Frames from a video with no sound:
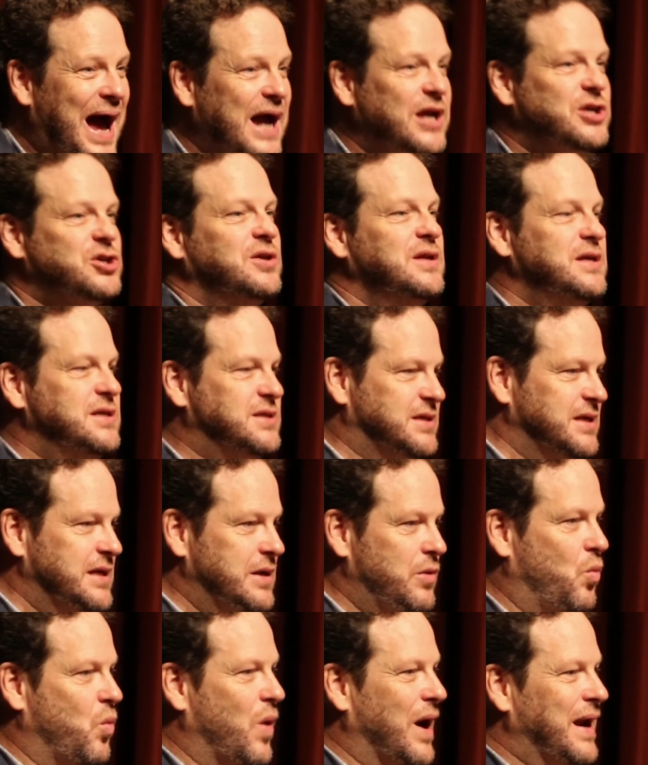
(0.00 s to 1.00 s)
actually
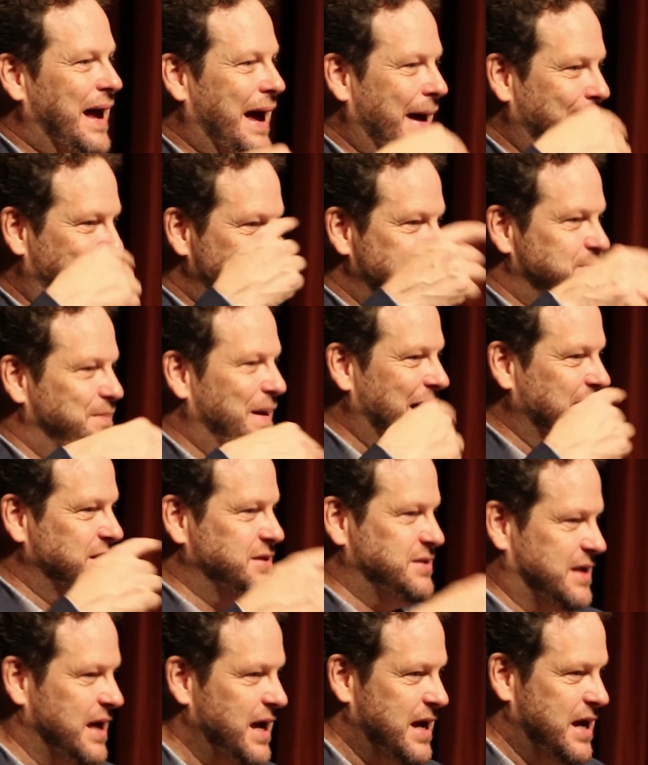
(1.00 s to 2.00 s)
see what happens
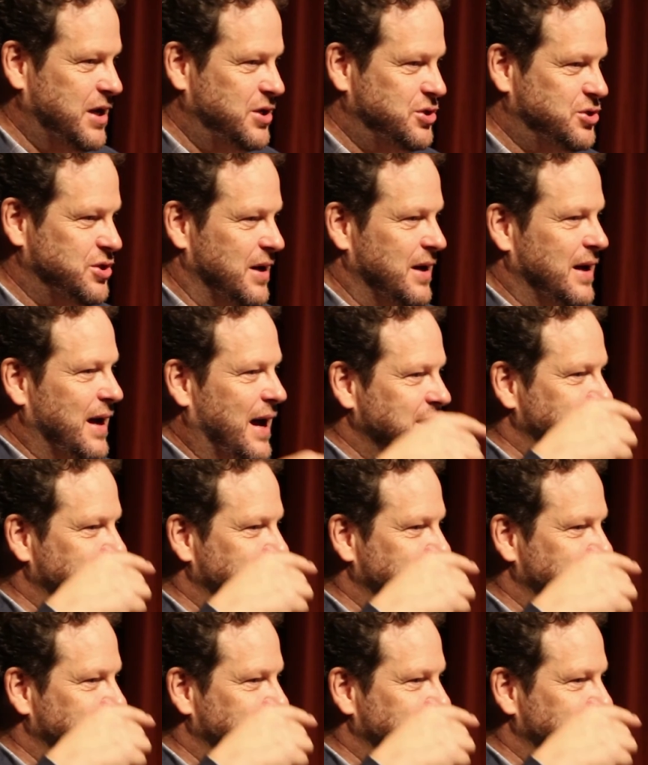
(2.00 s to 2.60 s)
backstage